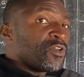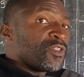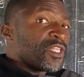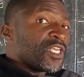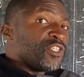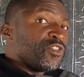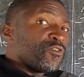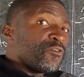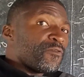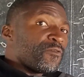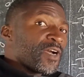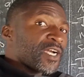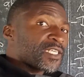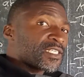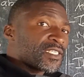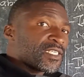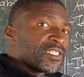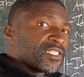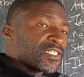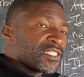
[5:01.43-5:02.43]
on the new
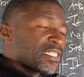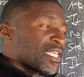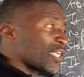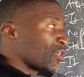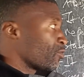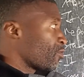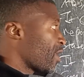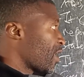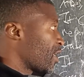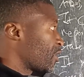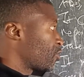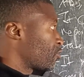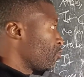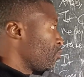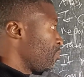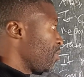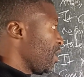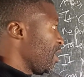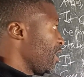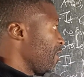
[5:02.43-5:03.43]
vaccines that were to
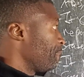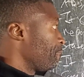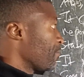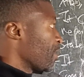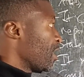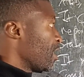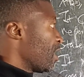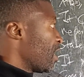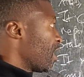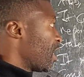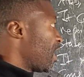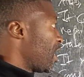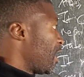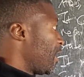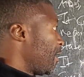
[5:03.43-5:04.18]
be